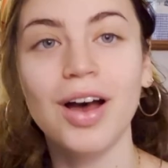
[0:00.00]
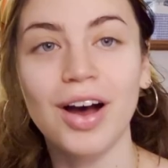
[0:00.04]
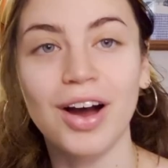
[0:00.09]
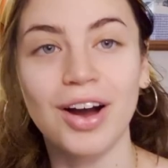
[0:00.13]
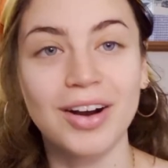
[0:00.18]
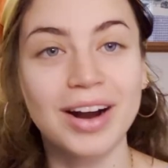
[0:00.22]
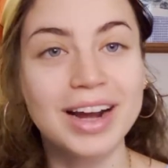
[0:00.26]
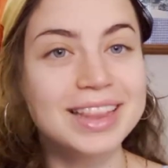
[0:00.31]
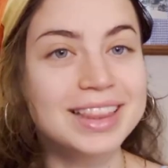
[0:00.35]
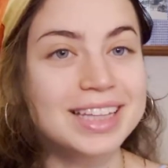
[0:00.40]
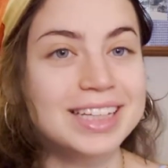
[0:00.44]
All
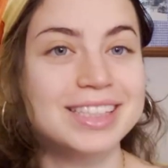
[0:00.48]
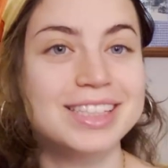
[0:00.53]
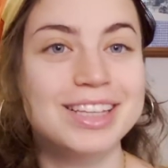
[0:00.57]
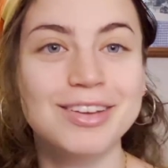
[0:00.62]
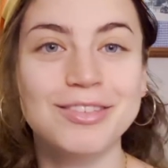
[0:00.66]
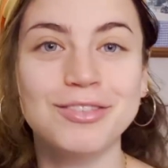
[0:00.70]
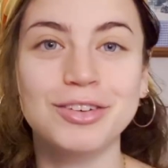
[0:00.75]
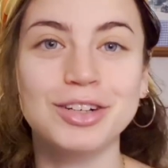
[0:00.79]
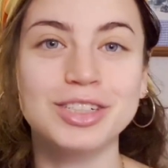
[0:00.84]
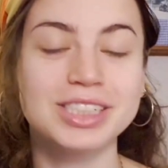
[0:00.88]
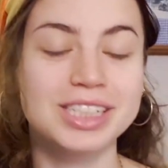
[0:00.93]
right, that's it
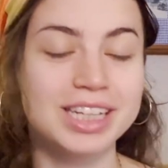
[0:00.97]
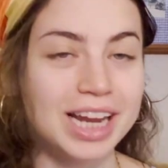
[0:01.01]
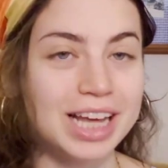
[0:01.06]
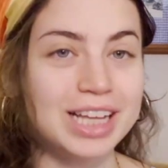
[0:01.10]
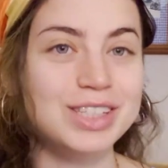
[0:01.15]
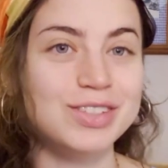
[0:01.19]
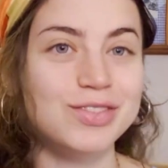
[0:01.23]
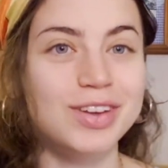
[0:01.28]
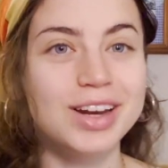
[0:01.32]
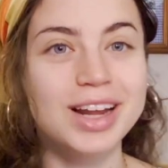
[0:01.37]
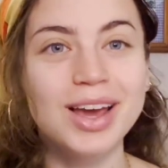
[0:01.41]
for today's
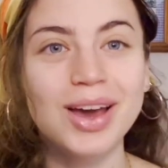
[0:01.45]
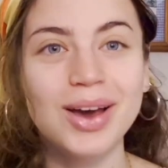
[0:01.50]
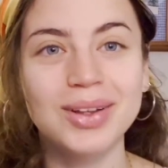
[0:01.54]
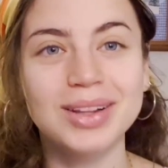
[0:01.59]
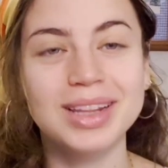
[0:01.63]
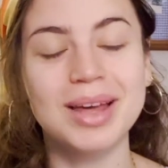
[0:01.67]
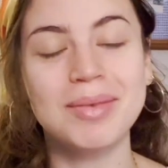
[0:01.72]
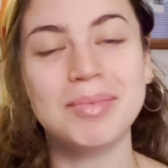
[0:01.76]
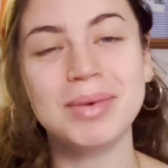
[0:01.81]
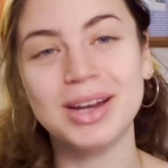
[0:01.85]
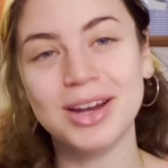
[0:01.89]
video.
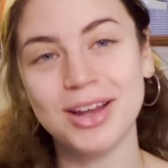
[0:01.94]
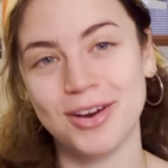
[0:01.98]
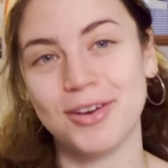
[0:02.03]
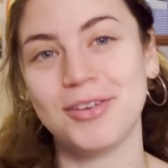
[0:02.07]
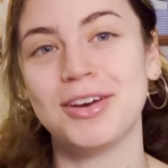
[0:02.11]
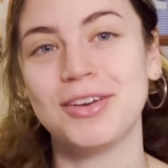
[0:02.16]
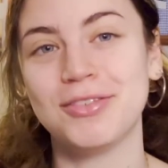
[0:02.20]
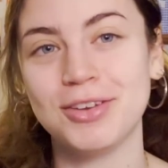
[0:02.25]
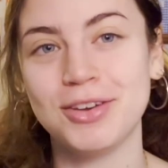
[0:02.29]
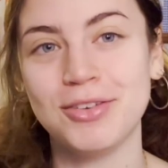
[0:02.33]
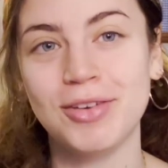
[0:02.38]
Let me know
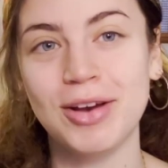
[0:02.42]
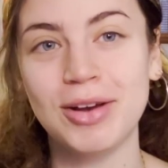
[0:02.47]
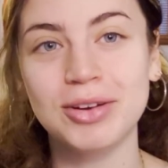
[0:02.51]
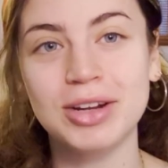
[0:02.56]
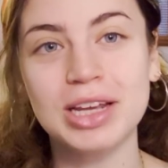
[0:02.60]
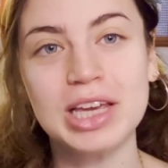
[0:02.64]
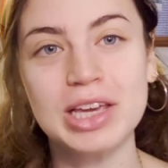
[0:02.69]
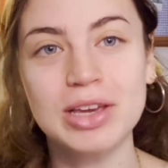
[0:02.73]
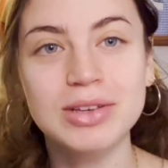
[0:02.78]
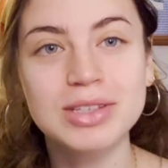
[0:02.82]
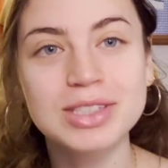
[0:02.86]
if you found
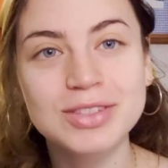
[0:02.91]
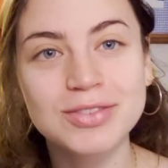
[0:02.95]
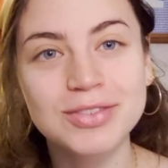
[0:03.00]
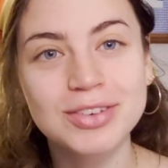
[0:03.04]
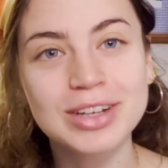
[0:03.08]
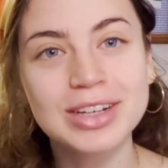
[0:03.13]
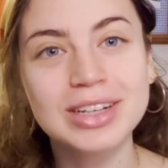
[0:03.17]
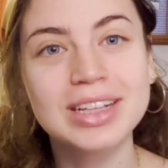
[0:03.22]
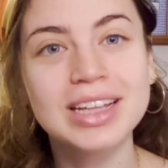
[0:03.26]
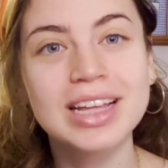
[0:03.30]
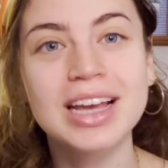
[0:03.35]
it
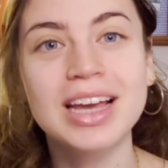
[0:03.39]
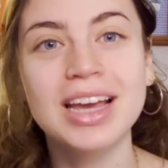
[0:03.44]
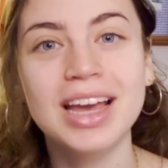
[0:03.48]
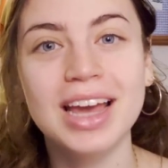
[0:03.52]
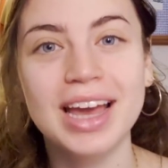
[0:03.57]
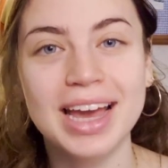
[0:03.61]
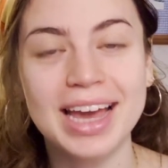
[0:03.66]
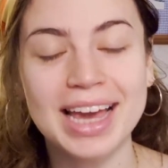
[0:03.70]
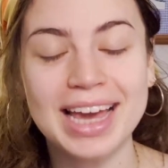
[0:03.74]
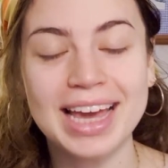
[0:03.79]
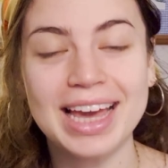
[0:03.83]
useful,
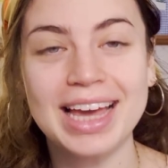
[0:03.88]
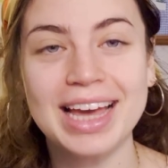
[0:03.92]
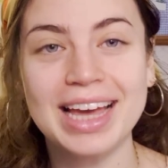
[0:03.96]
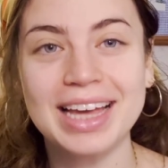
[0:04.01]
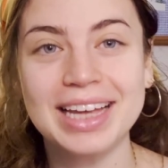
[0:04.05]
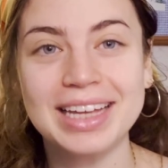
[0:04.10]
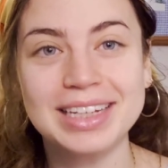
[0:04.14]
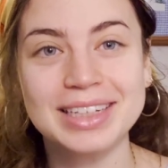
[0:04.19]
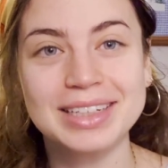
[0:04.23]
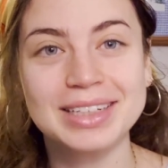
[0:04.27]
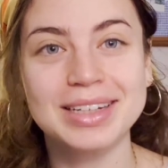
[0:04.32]

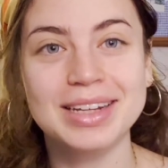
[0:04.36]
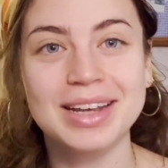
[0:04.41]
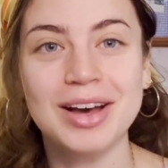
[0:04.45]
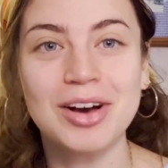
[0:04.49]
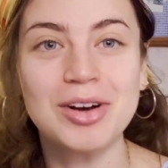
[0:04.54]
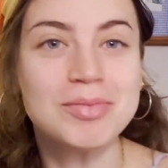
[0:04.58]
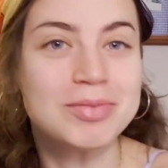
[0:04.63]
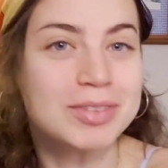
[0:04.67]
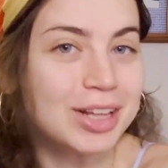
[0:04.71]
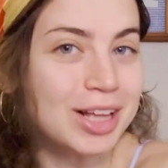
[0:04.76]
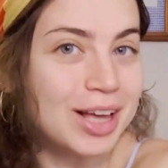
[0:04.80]
and
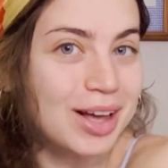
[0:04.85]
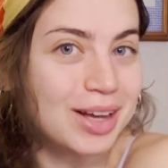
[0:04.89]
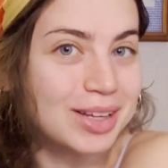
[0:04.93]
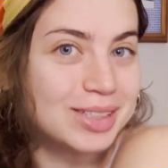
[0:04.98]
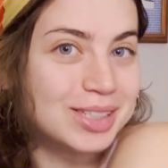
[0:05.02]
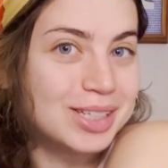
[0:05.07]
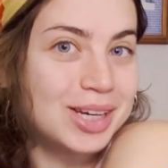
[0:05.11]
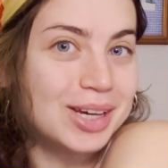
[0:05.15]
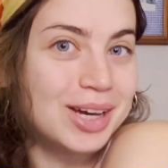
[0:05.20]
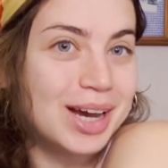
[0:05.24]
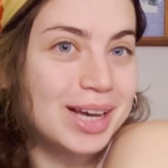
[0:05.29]
hopefully I'll
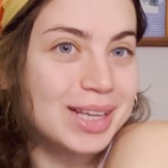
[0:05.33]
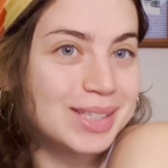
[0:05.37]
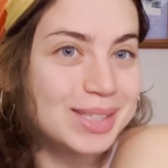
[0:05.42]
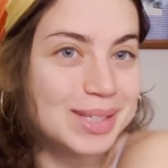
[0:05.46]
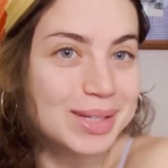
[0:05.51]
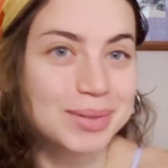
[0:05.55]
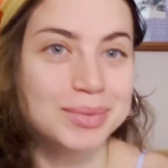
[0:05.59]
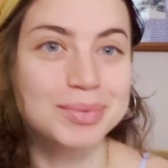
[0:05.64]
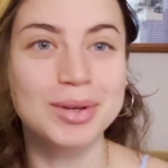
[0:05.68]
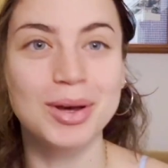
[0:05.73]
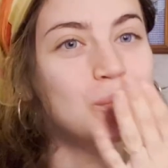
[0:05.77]
see you guys
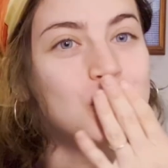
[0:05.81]
soon.